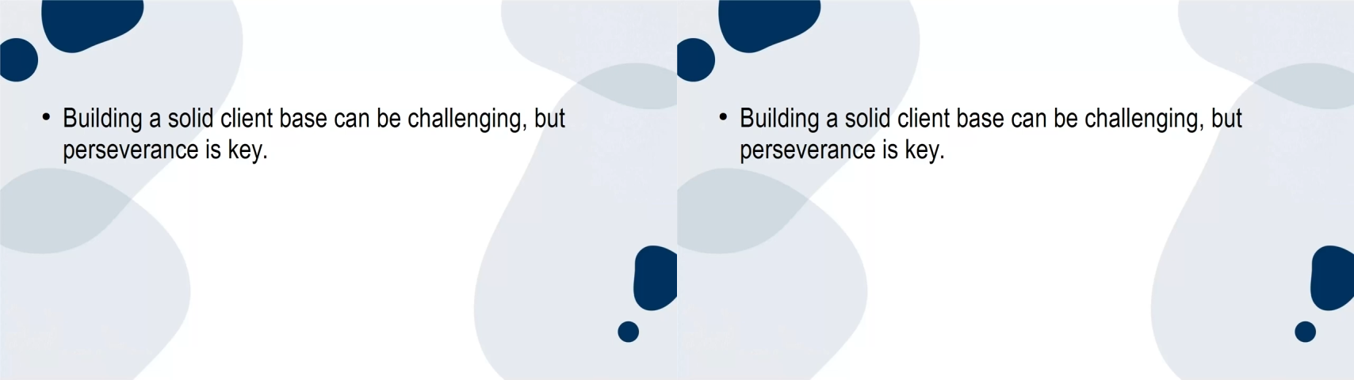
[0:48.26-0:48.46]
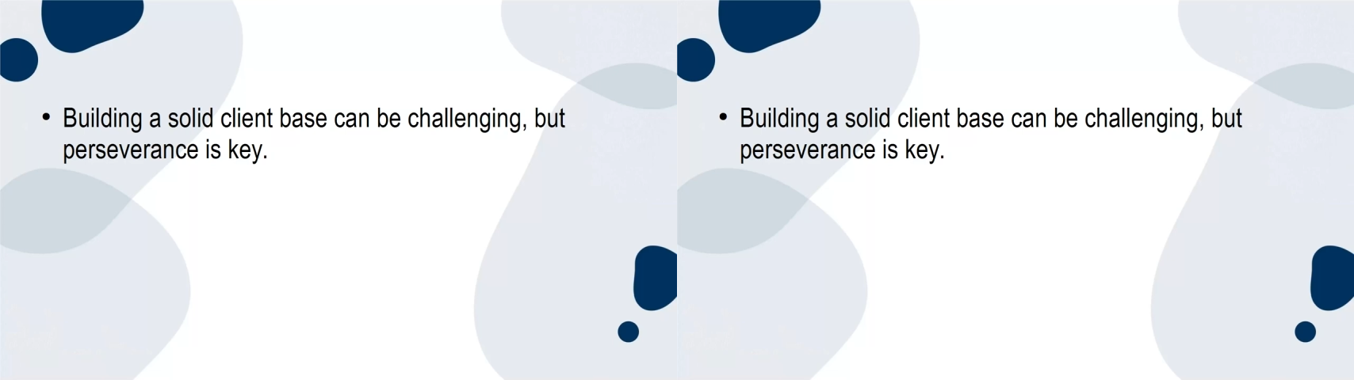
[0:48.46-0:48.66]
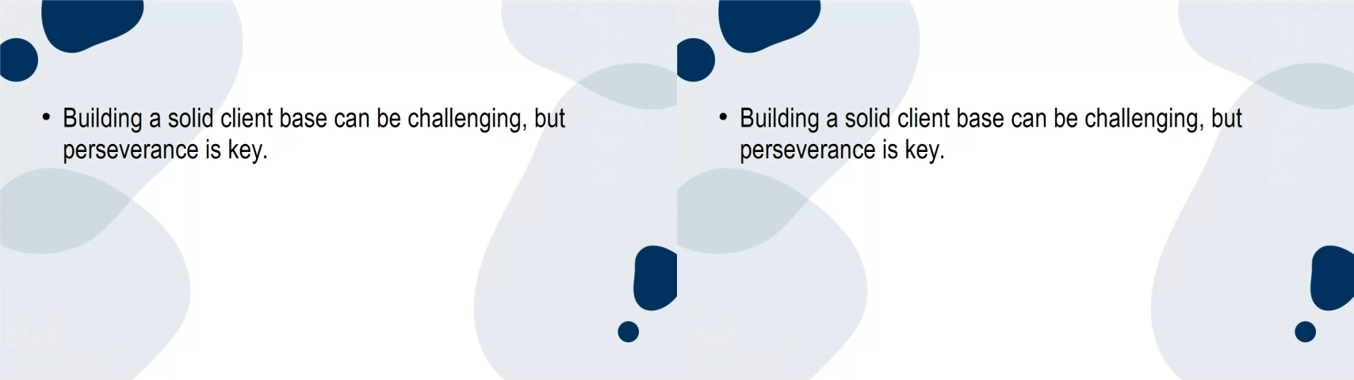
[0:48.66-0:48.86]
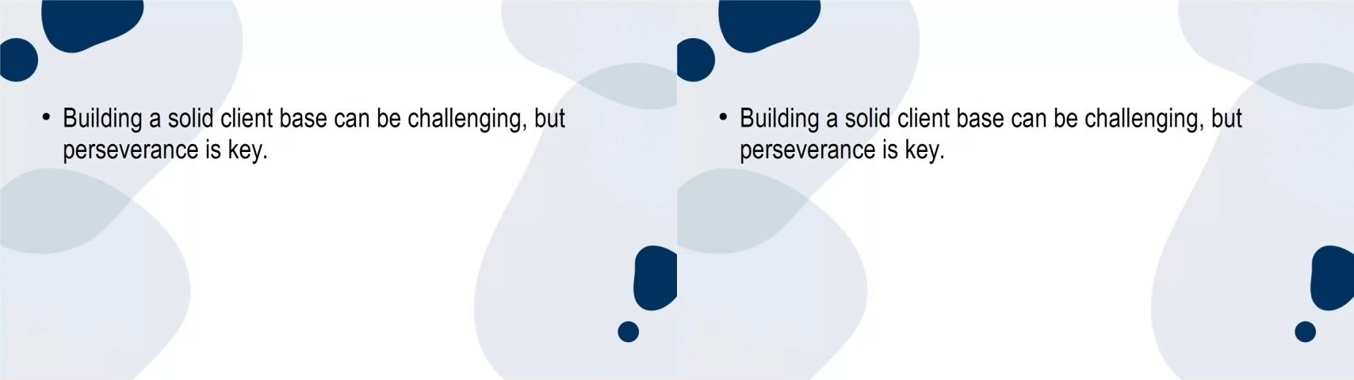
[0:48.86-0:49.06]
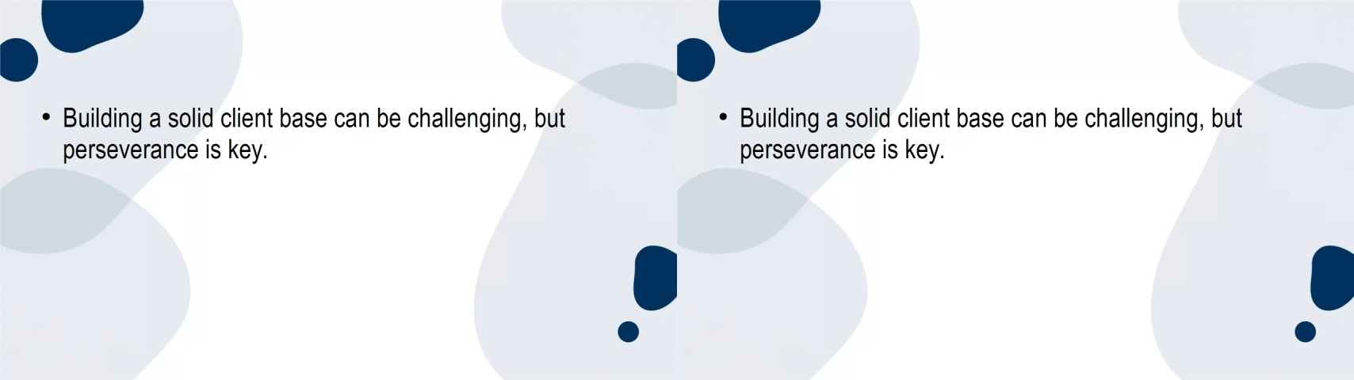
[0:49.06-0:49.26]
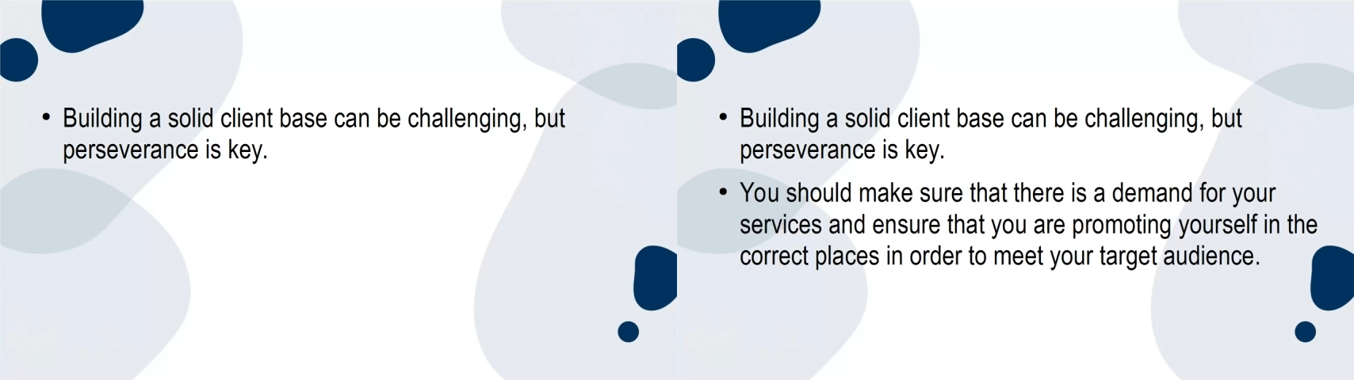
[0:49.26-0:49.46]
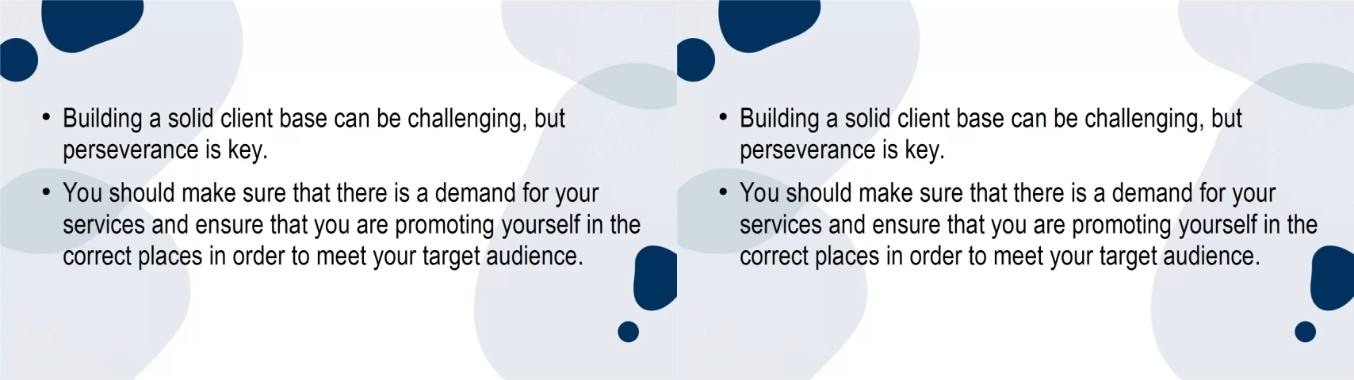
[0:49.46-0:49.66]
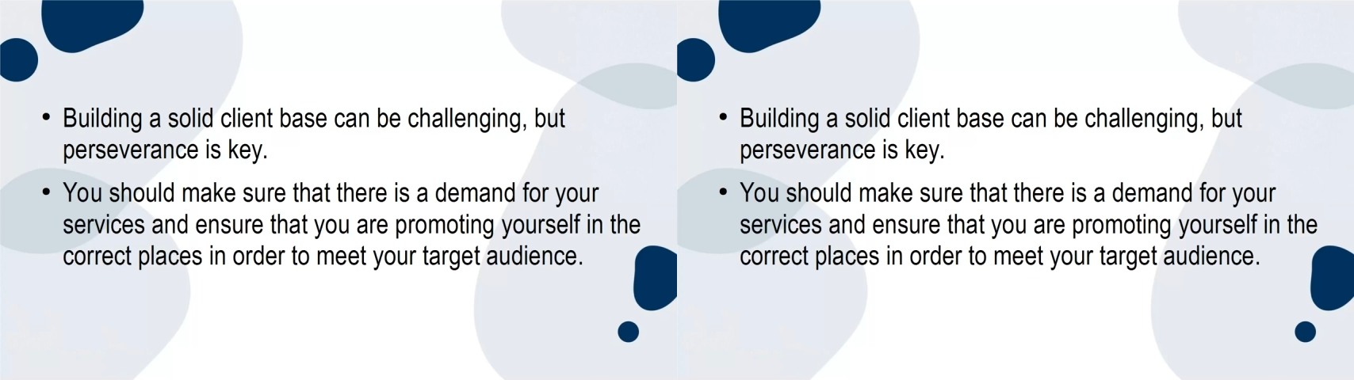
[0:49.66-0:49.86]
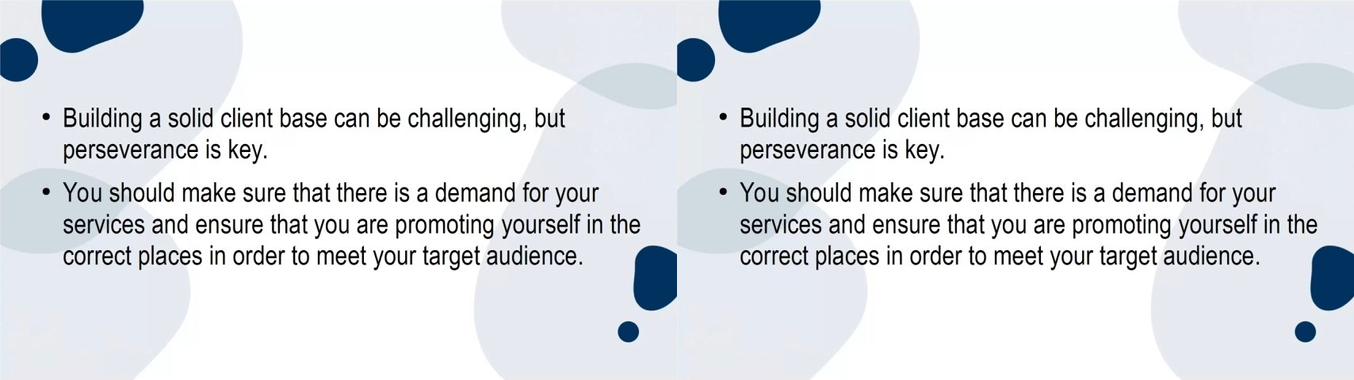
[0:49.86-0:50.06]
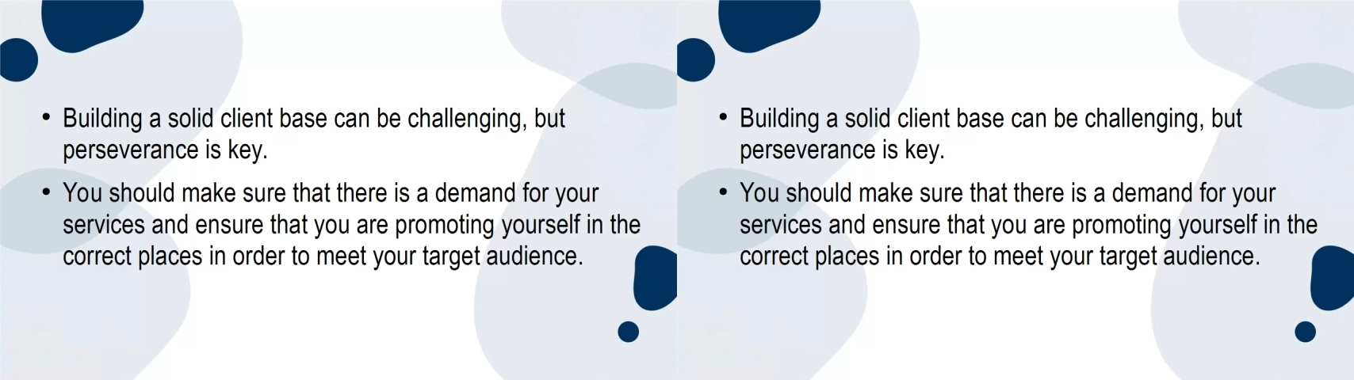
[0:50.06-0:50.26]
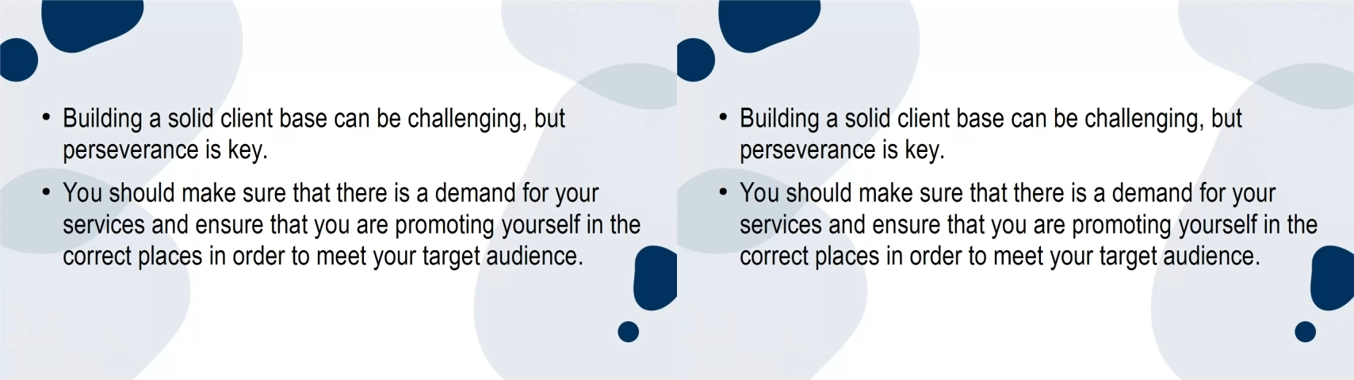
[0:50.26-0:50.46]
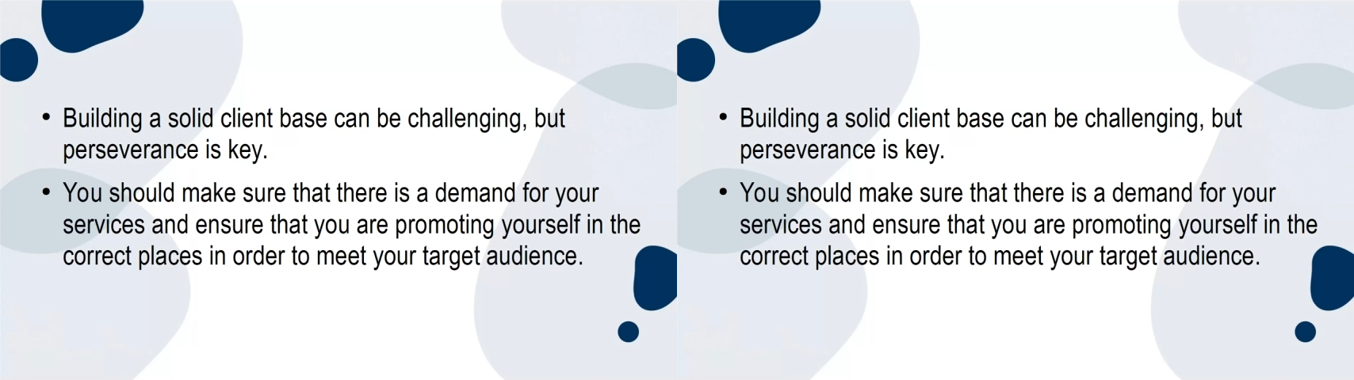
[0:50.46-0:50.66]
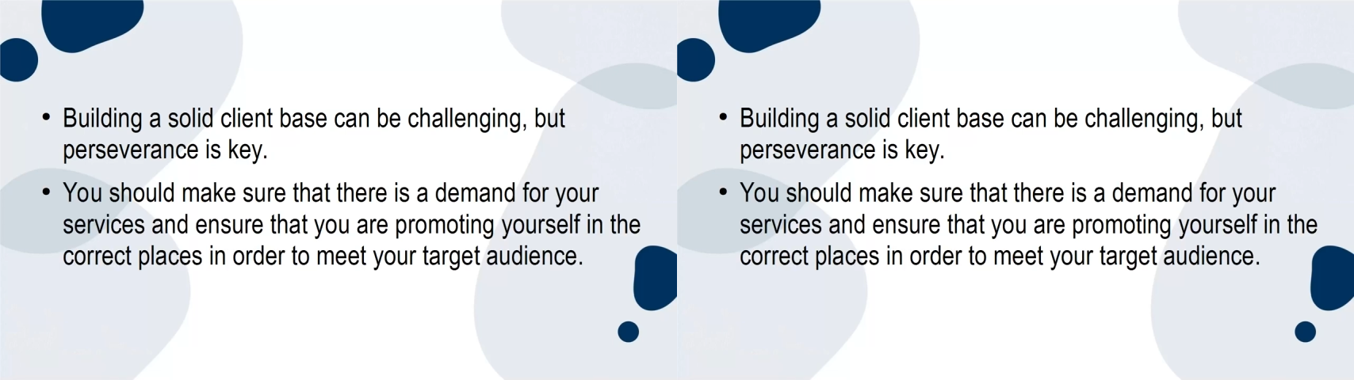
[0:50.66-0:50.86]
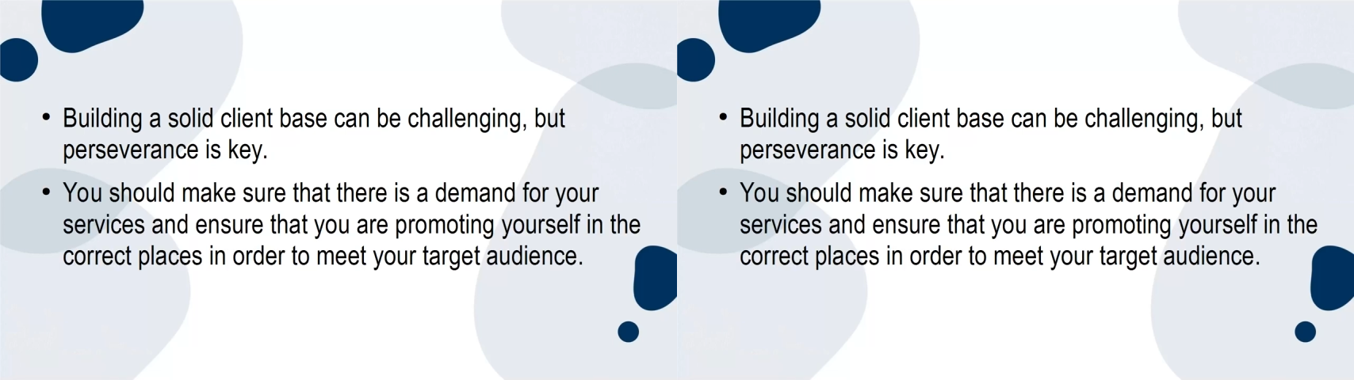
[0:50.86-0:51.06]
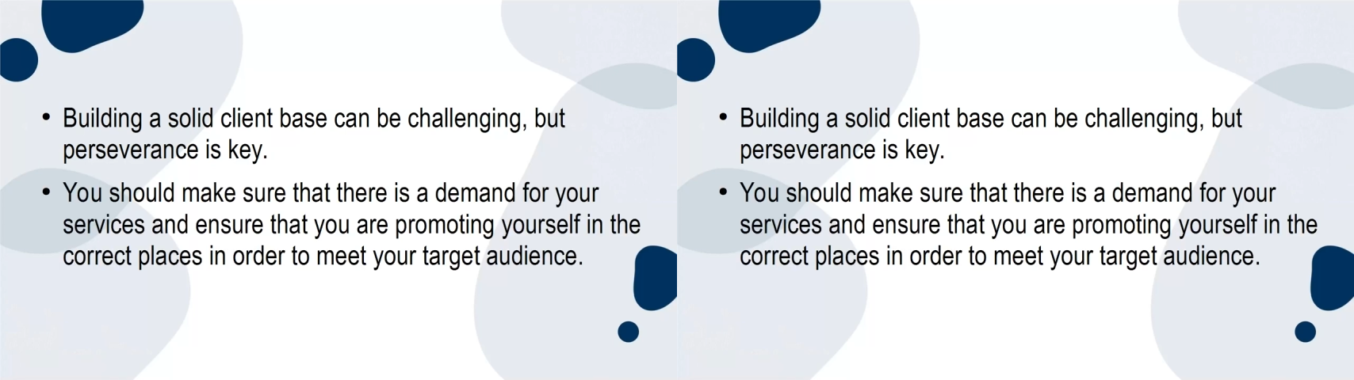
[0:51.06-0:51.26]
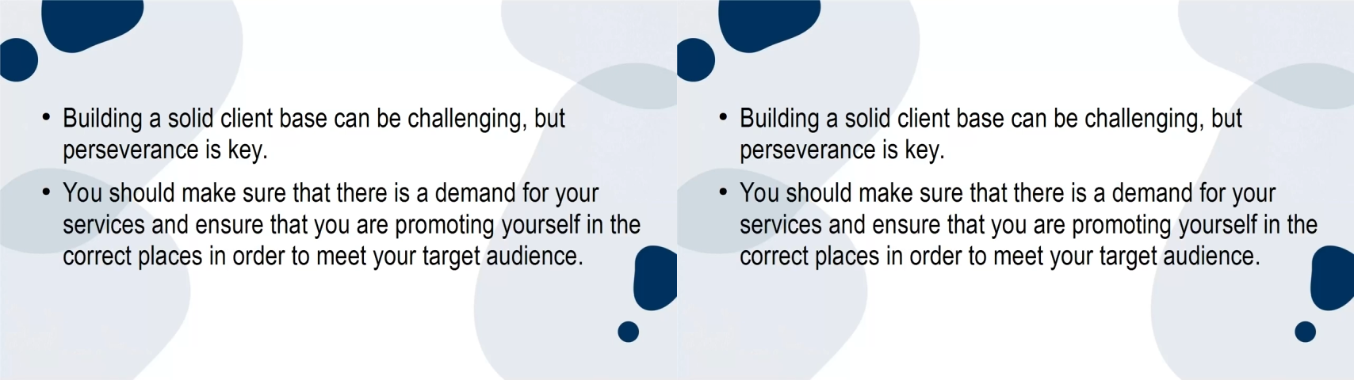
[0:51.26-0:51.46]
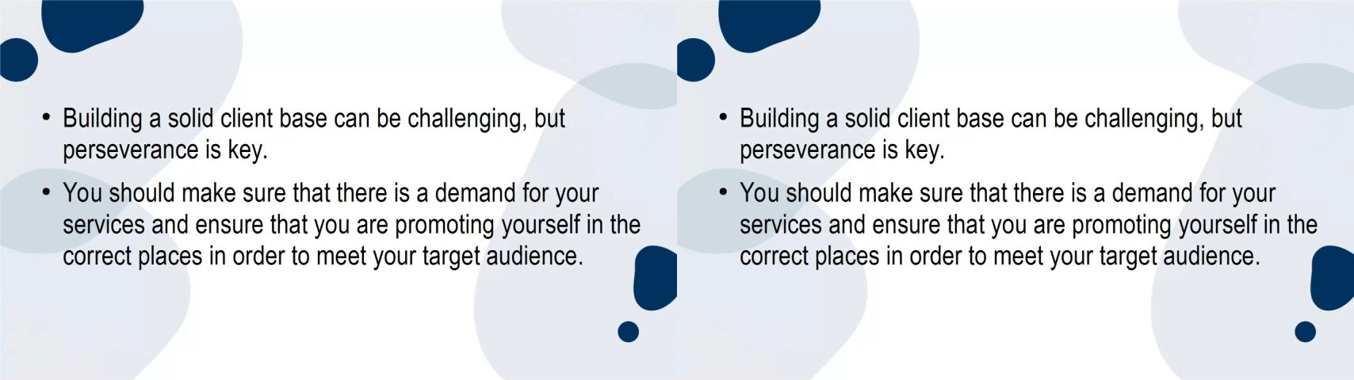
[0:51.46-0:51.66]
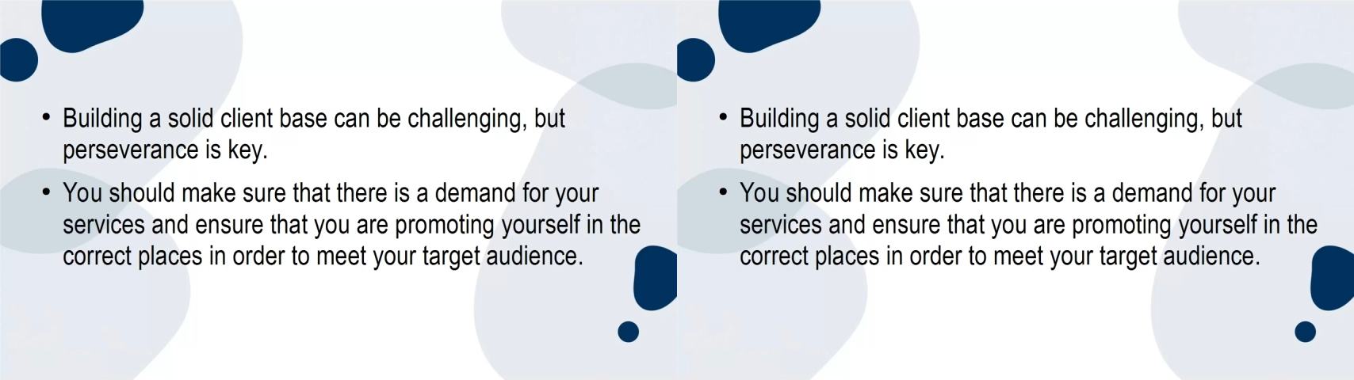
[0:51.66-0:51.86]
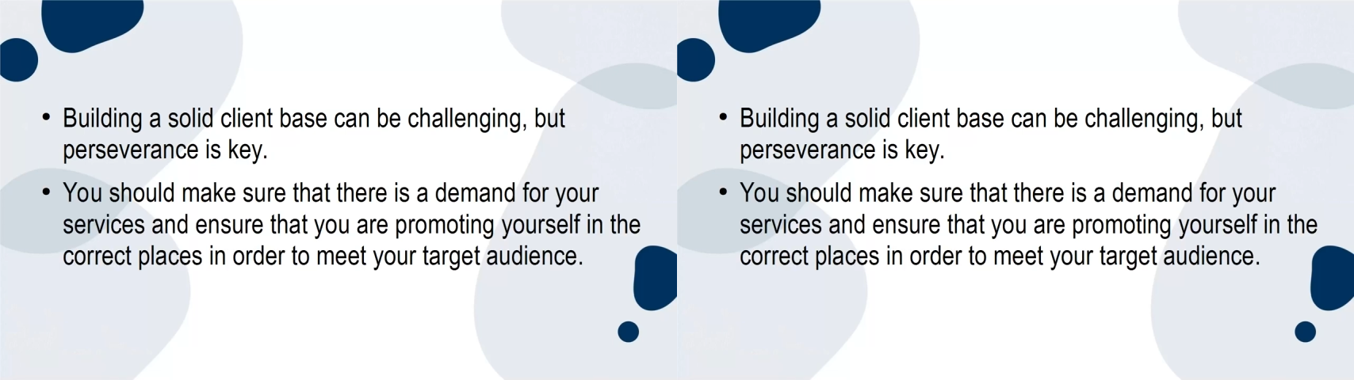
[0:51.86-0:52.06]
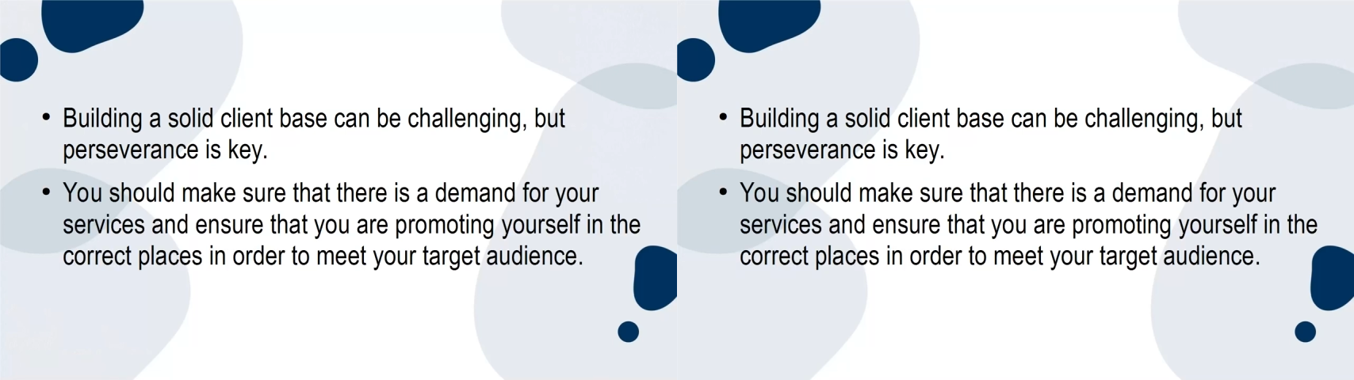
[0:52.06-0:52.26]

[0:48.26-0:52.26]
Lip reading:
No face is visible, so there are no lips to read.